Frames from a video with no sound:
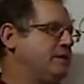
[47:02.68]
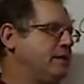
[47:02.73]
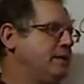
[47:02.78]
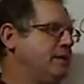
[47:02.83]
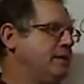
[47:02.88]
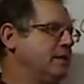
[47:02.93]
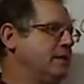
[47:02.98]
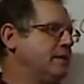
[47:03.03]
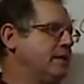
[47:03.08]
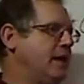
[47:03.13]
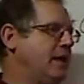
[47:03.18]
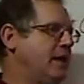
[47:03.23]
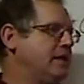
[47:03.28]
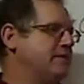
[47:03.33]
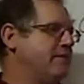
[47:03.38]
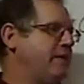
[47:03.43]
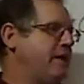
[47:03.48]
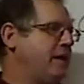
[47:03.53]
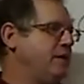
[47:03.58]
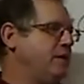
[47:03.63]
and delta S
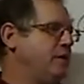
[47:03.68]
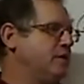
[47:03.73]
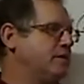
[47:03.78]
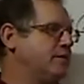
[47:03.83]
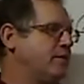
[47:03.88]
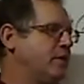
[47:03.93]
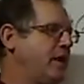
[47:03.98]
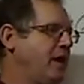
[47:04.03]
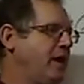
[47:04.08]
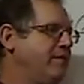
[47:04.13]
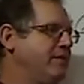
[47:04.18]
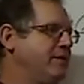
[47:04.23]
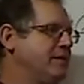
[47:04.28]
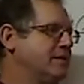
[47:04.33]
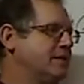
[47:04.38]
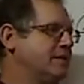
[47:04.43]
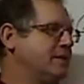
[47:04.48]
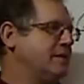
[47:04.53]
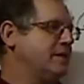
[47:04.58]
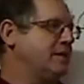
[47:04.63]
values for
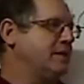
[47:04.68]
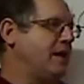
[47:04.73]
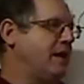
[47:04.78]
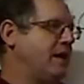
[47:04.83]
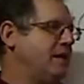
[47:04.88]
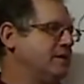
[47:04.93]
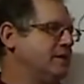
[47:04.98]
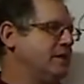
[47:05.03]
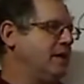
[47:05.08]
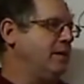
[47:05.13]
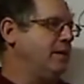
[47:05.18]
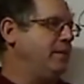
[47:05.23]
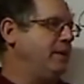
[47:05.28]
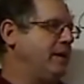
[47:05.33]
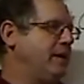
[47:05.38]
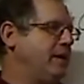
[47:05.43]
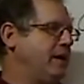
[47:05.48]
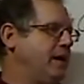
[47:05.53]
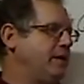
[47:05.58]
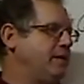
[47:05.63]
gaseous calcium
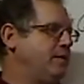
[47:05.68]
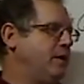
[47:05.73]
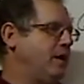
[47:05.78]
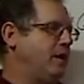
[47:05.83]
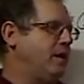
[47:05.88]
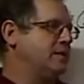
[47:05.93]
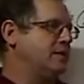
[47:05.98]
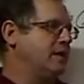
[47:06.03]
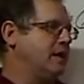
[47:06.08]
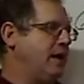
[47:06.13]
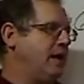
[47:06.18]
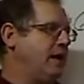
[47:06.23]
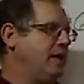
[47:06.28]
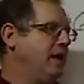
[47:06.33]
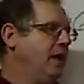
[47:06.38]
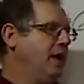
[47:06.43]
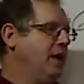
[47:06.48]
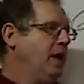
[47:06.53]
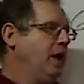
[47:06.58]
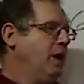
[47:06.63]
and hydroxide?
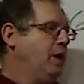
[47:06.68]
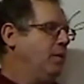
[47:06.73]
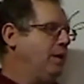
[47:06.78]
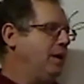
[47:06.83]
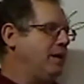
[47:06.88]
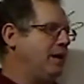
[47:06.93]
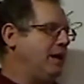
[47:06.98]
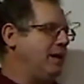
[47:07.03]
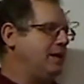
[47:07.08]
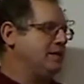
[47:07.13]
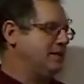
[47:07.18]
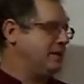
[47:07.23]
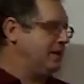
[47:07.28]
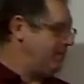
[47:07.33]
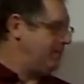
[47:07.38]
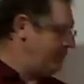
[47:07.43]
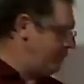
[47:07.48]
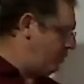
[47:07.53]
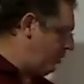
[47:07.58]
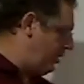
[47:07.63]
Well, at
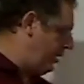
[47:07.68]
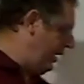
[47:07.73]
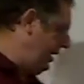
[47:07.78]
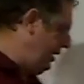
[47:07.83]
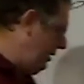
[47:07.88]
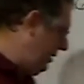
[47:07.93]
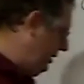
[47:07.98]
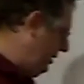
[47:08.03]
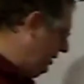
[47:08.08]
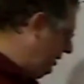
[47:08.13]
some point,